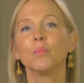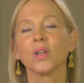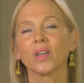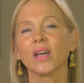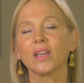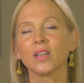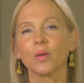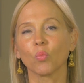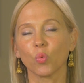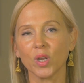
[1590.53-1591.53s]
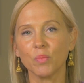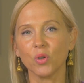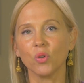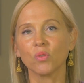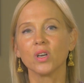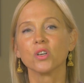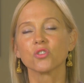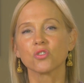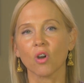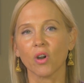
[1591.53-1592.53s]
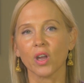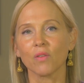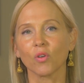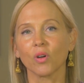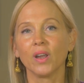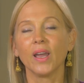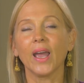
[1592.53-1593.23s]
but letting them reboot, start over,